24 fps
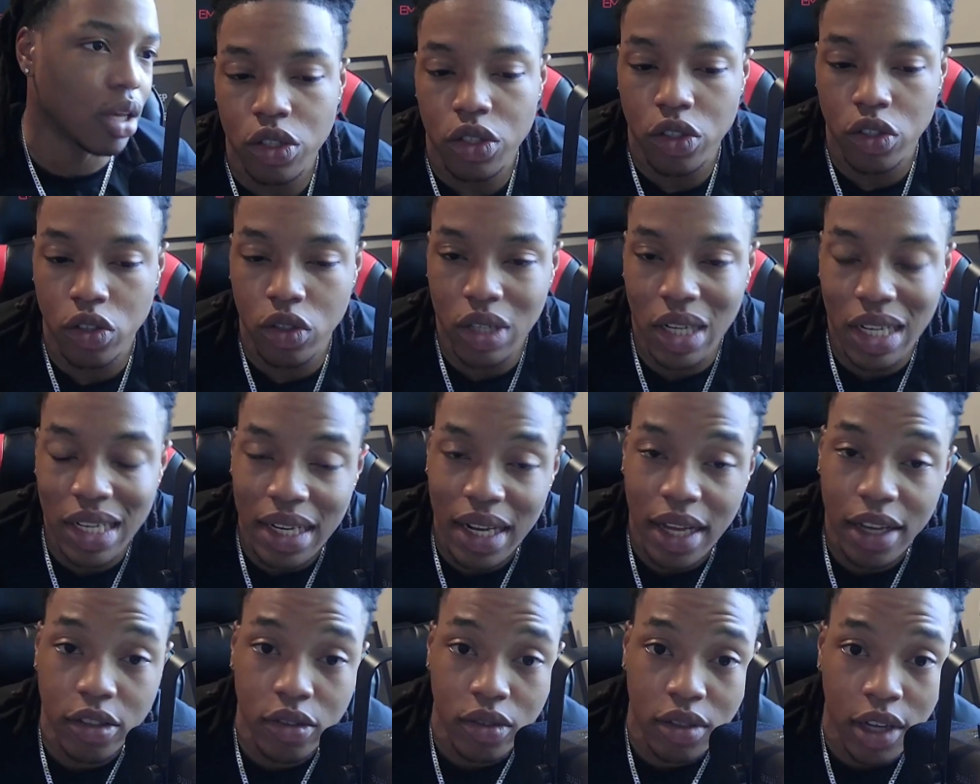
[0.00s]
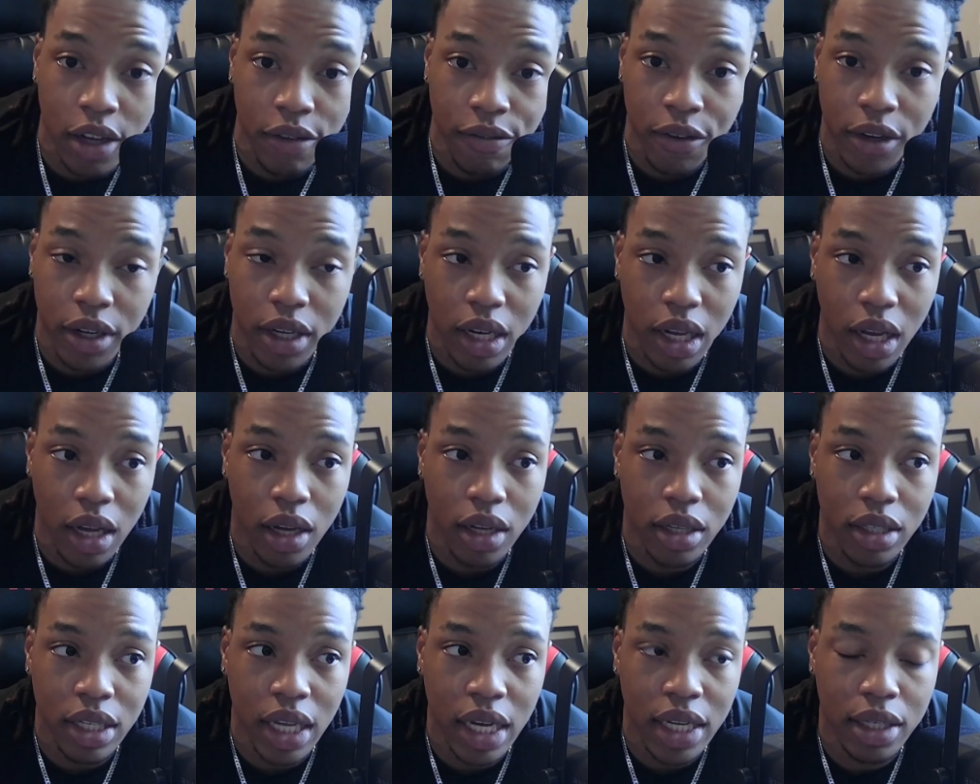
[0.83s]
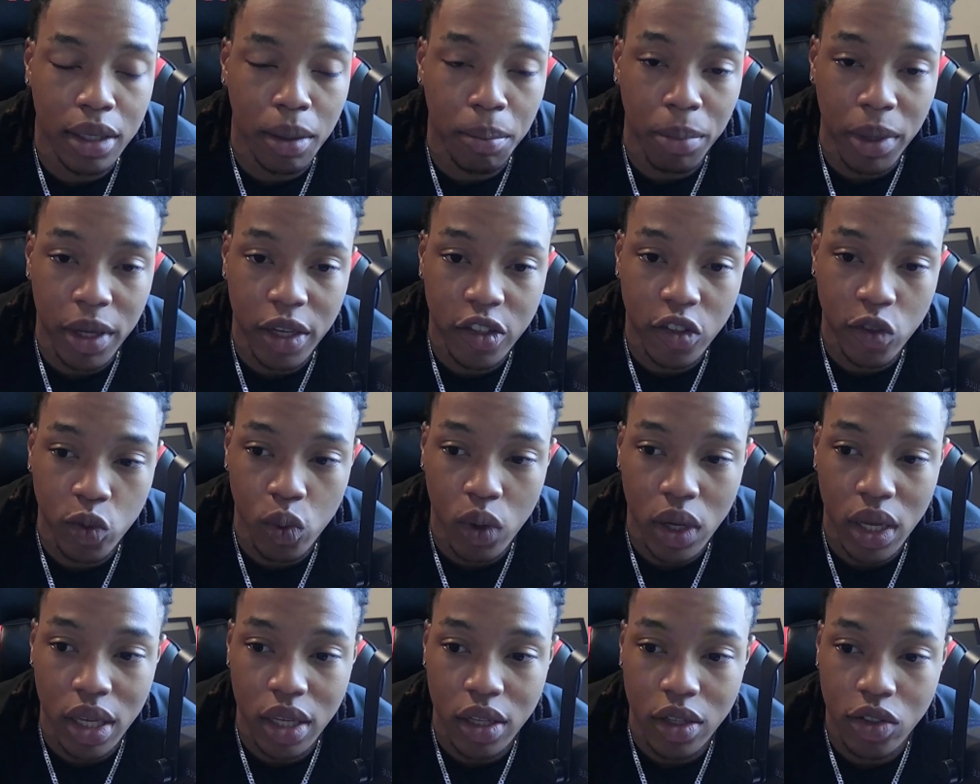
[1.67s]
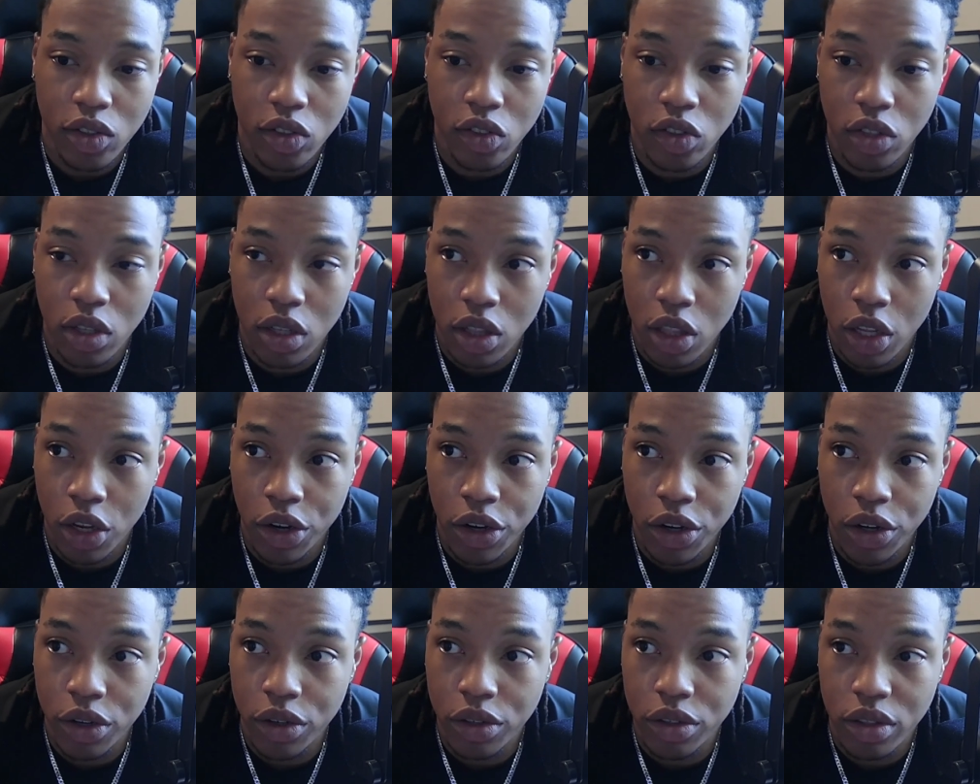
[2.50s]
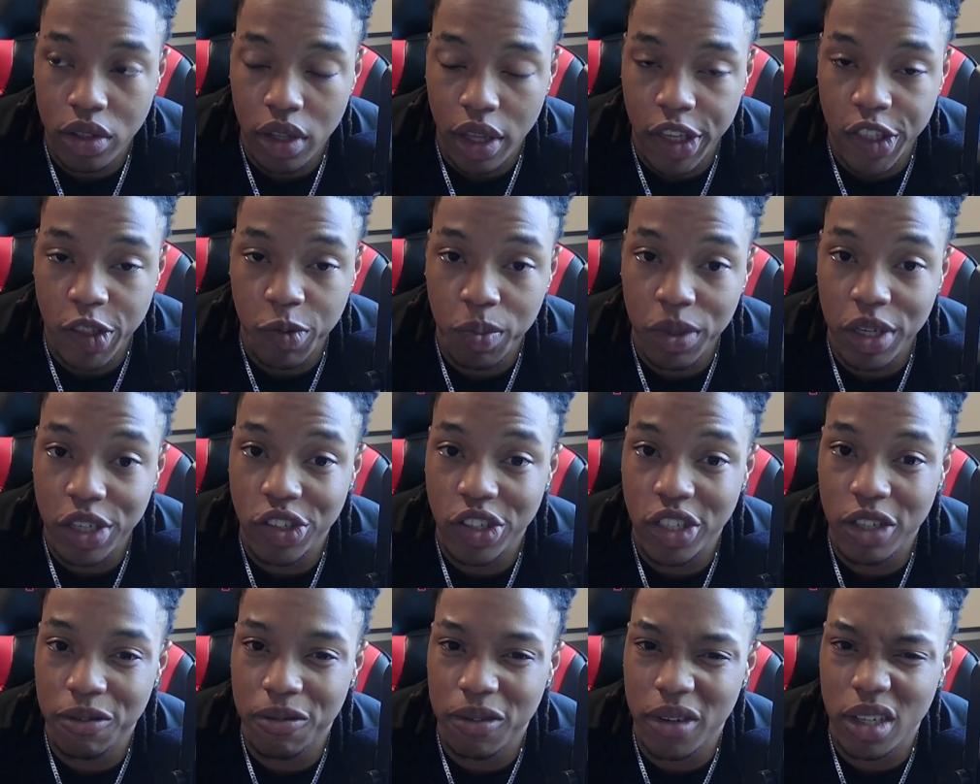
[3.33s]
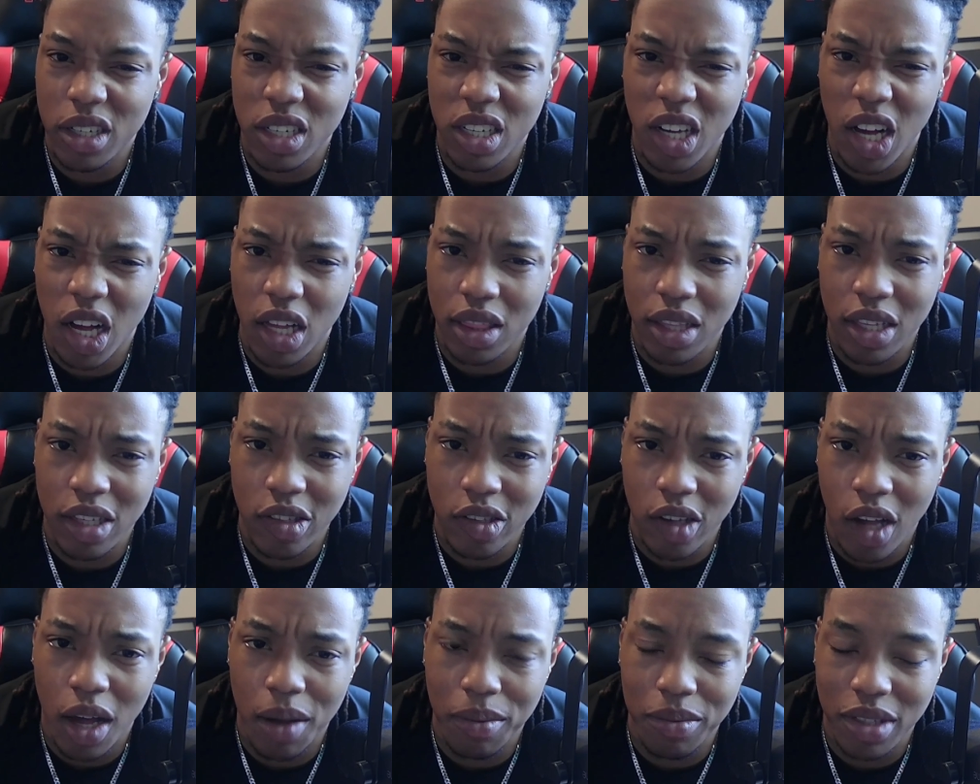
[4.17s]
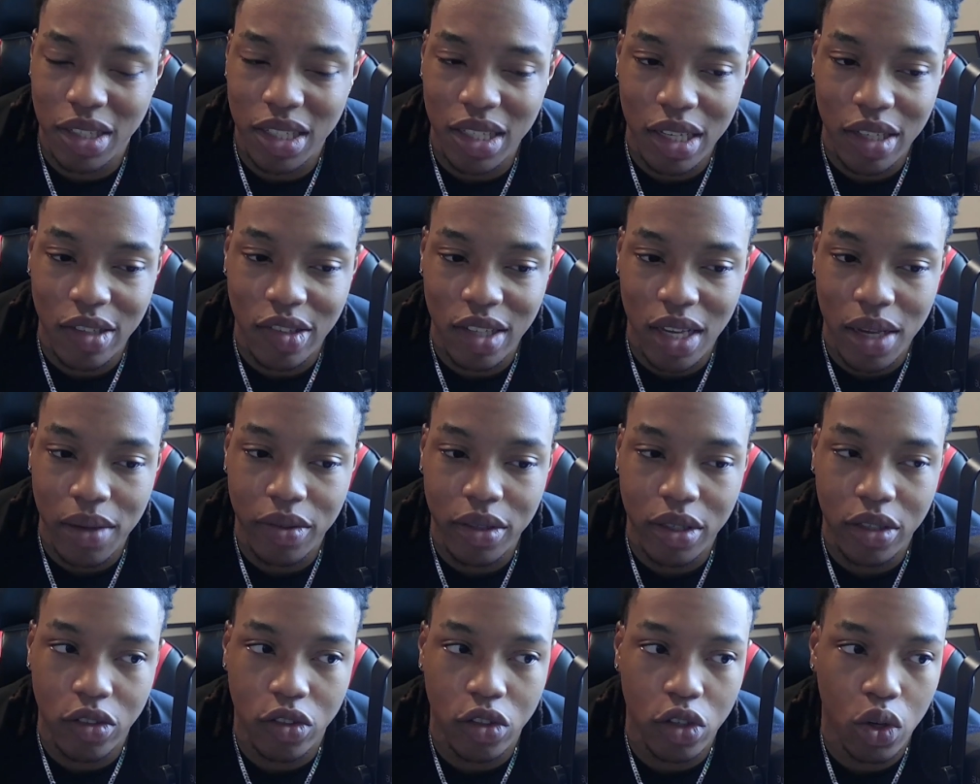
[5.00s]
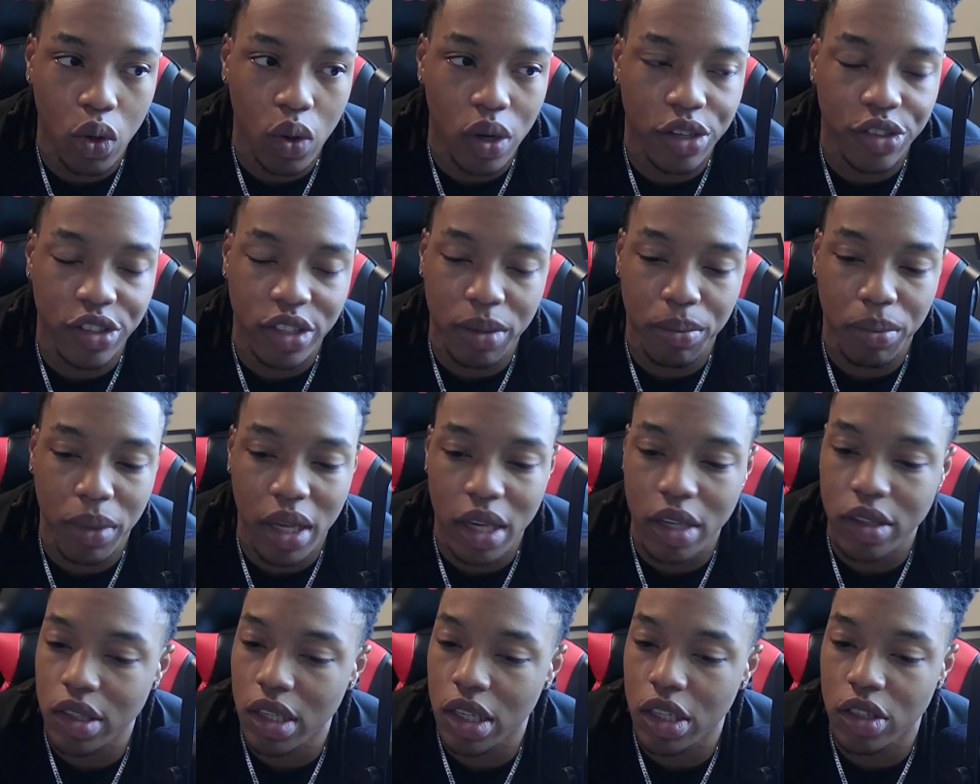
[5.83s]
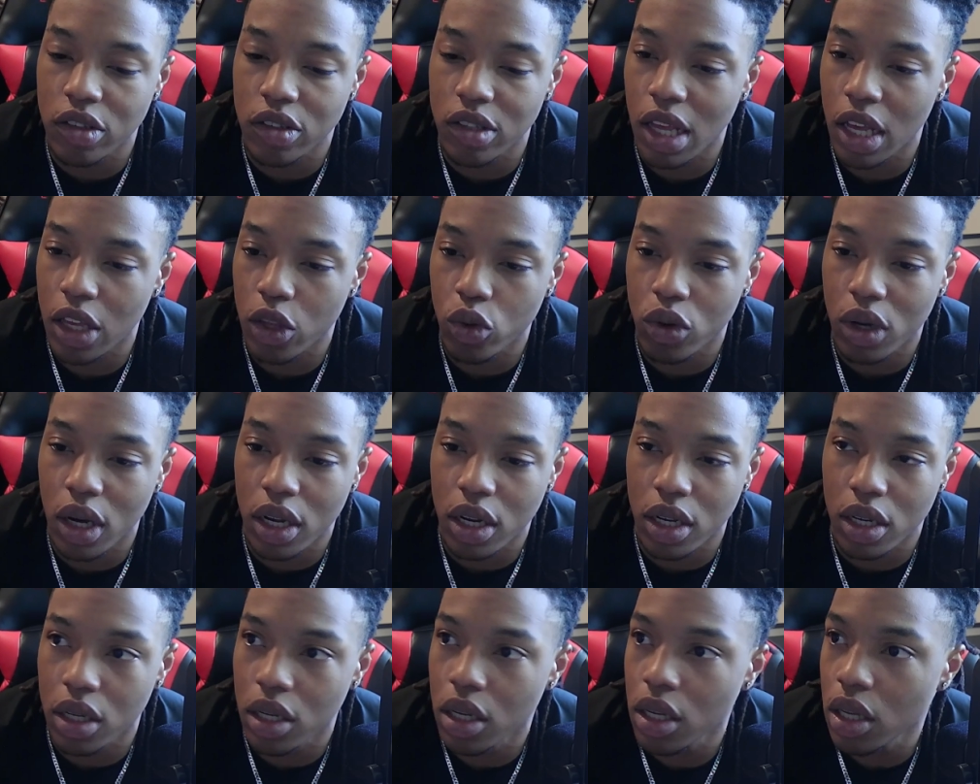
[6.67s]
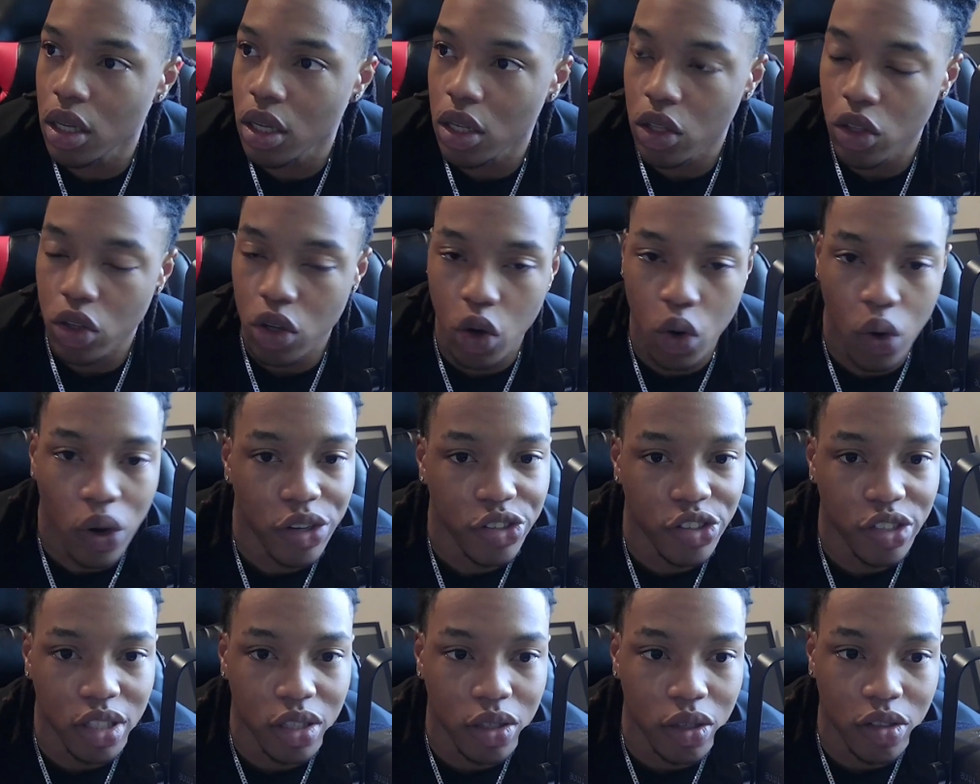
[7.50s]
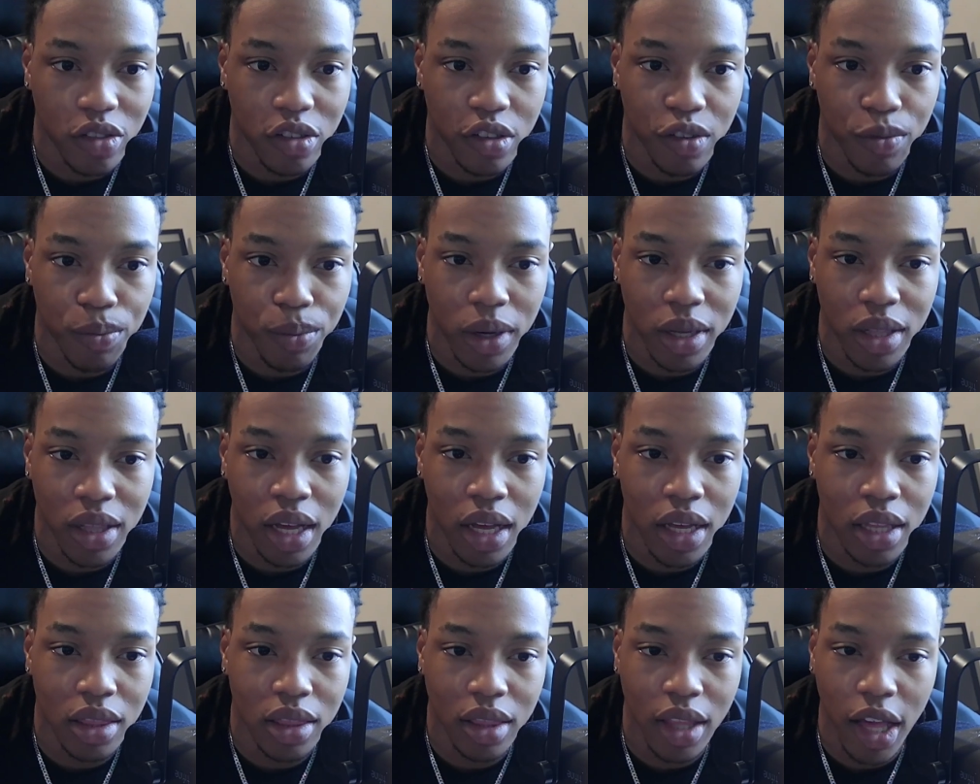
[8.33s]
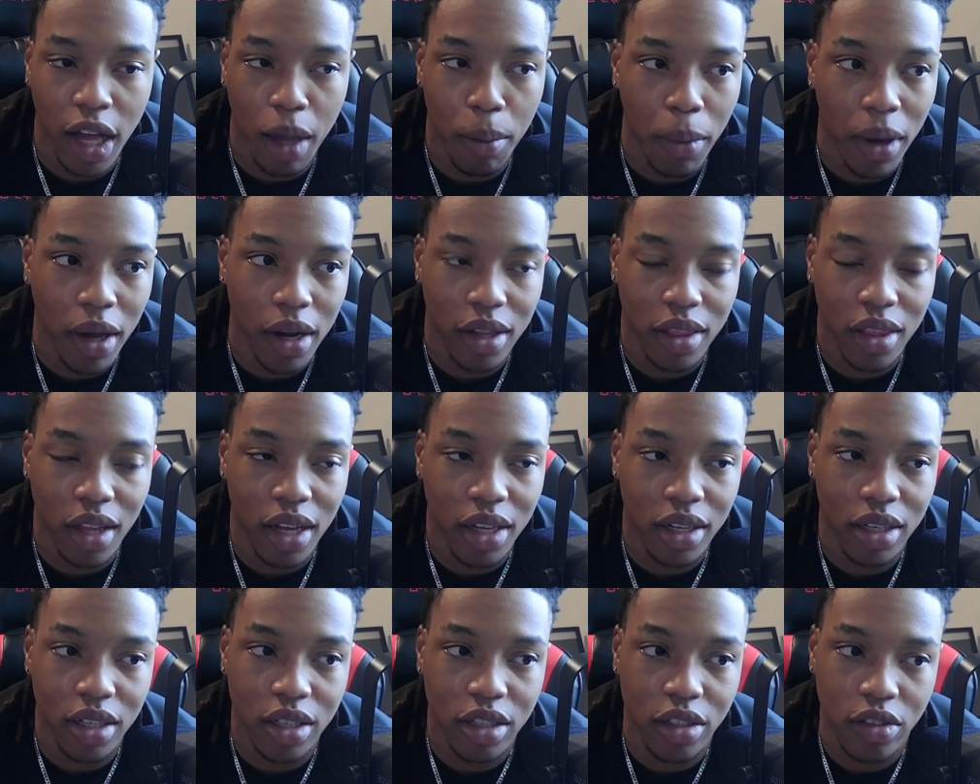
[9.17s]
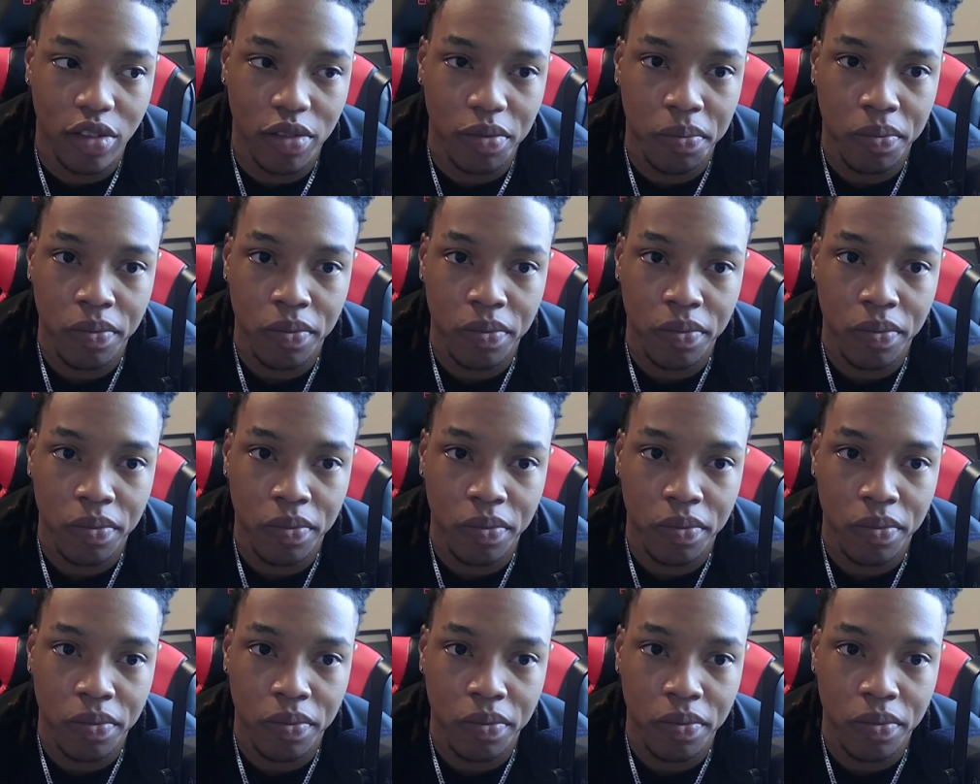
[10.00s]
So then that's when I figured out that the best way to learn, especially for the, these CompTIA exams, because they're question based, is that you gotta question yourself, bro. Like, think about it like this